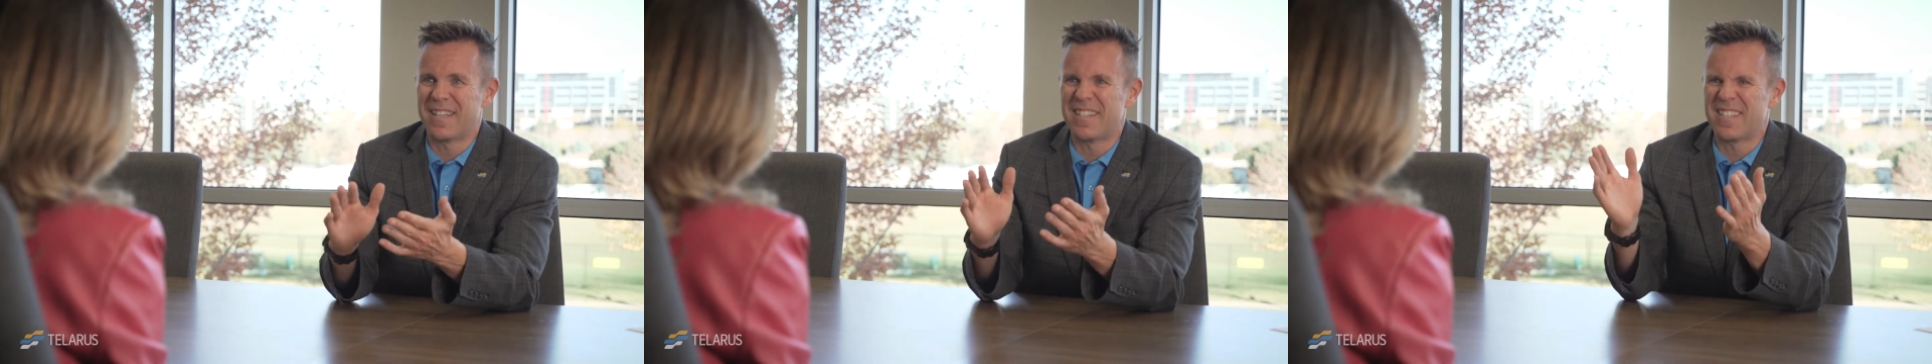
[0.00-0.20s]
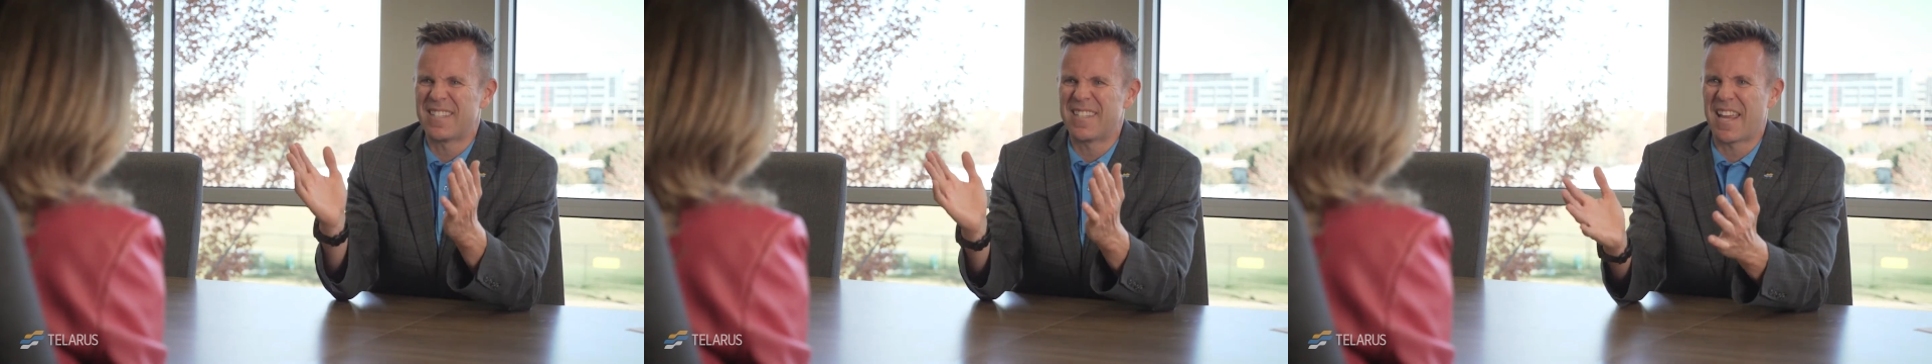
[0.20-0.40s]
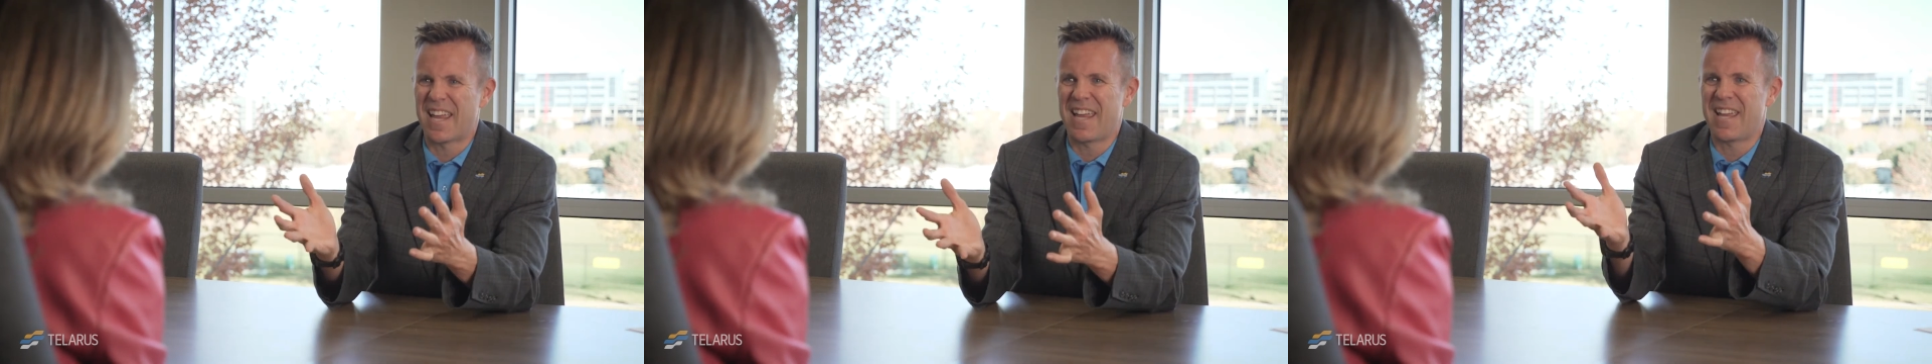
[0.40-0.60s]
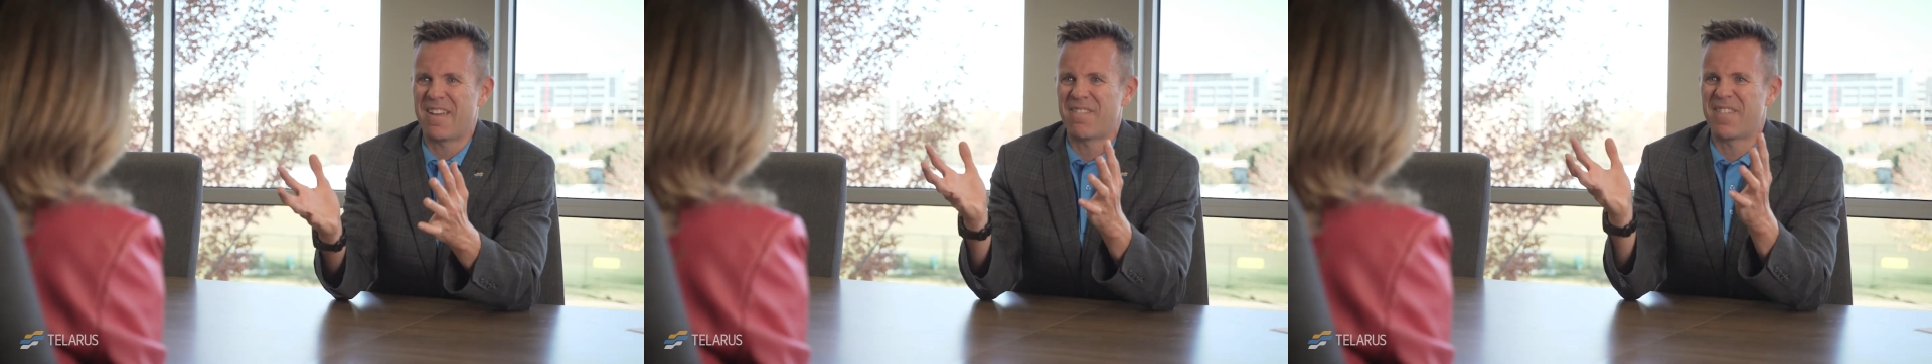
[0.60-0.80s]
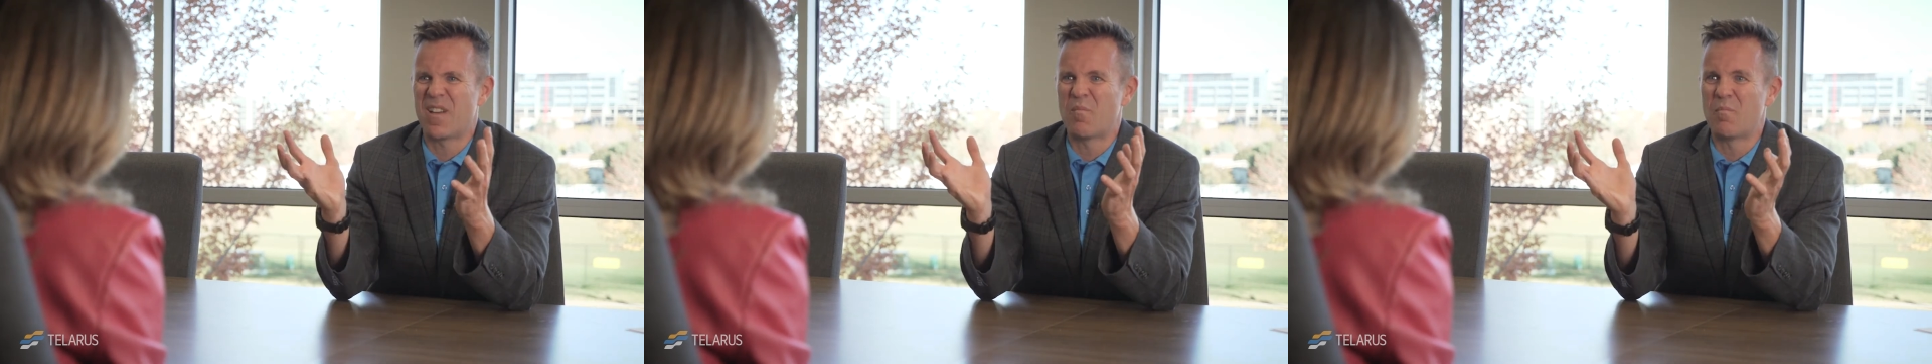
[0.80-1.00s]
and
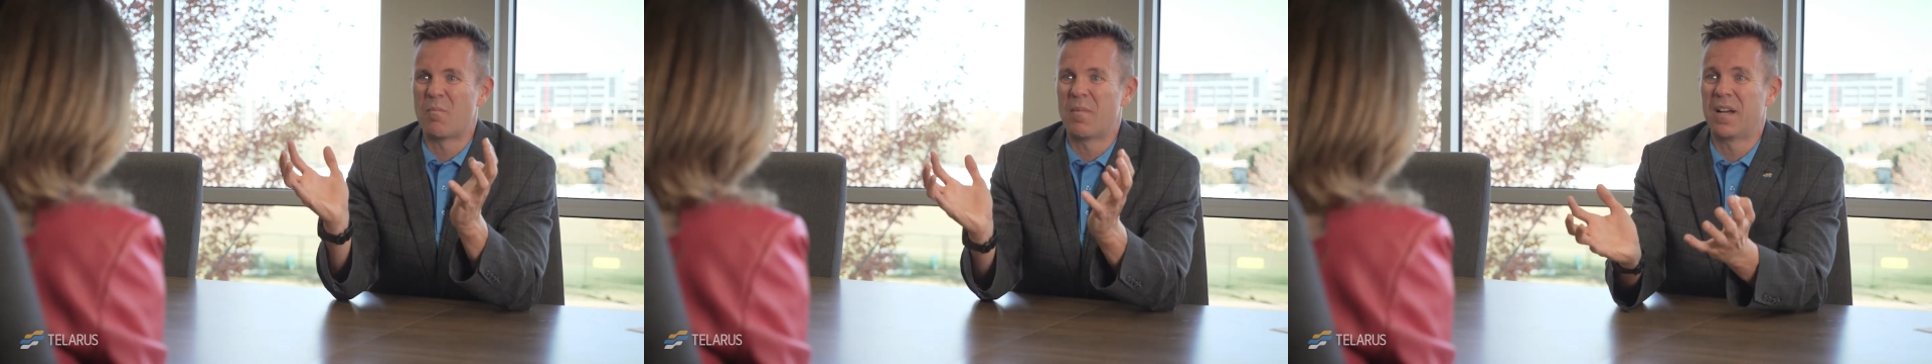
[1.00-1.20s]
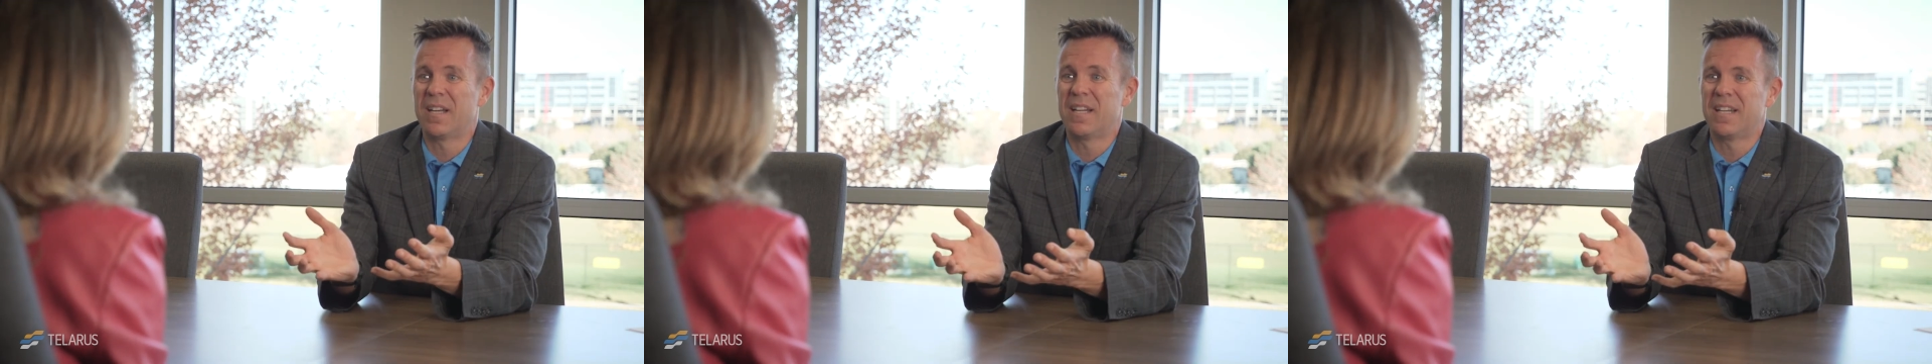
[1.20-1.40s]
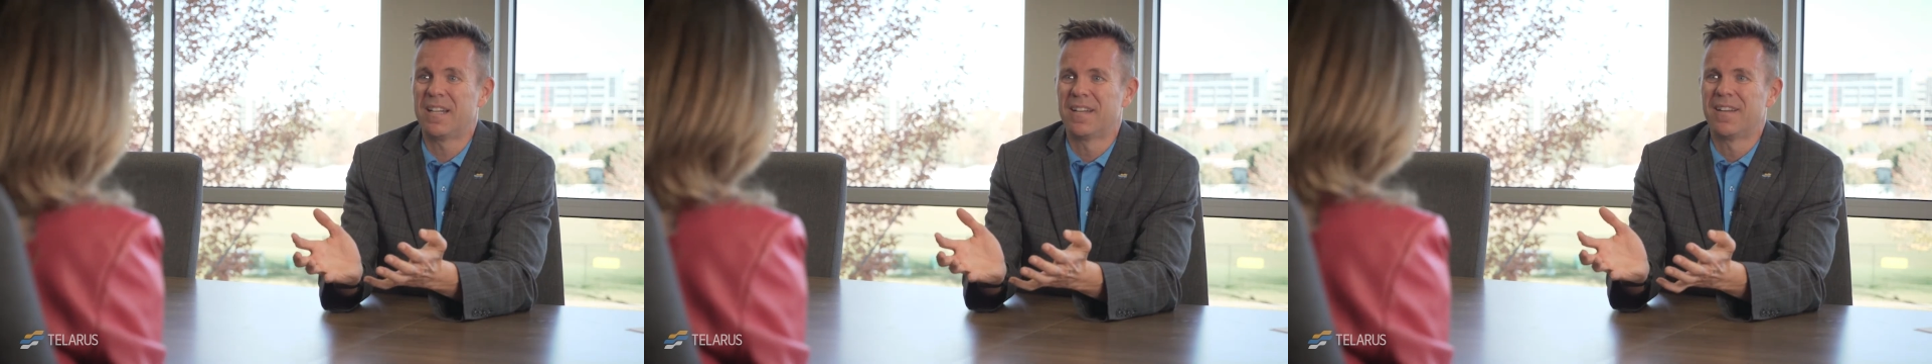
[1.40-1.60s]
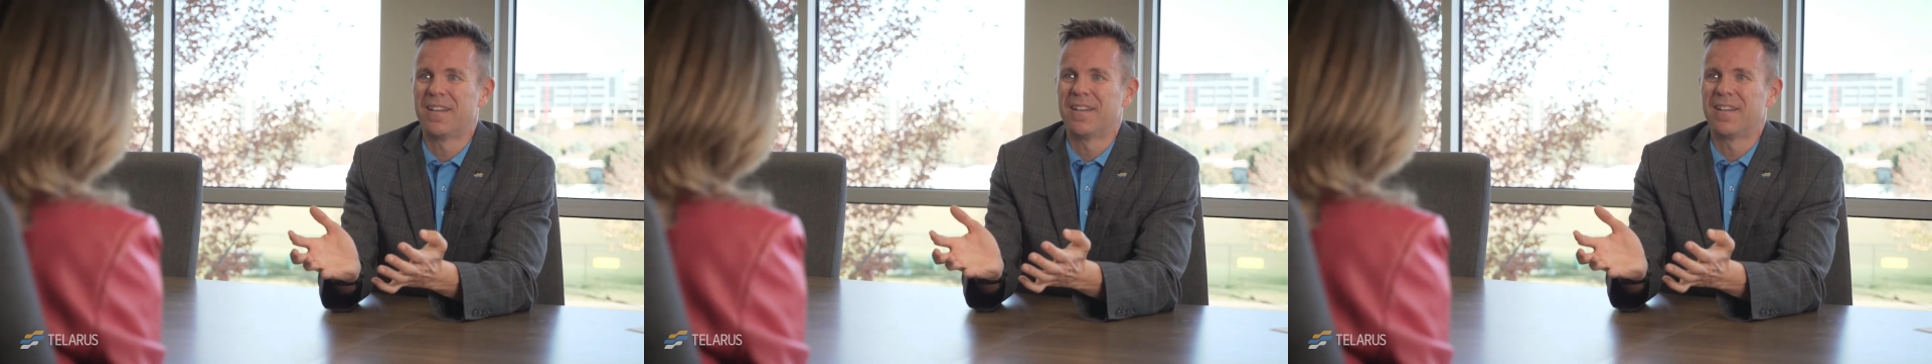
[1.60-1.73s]
save them money